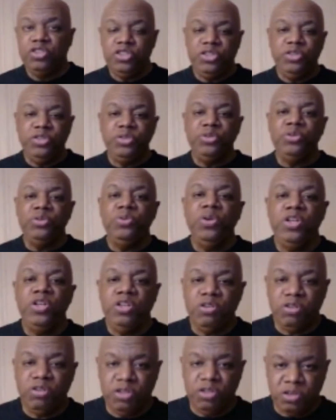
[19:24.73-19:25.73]
to
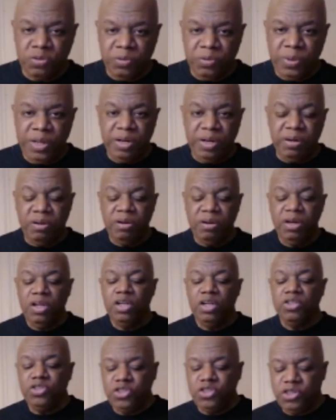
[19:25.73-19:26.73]
your career,
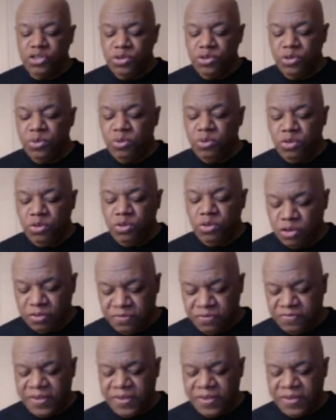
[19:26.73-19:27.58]
to your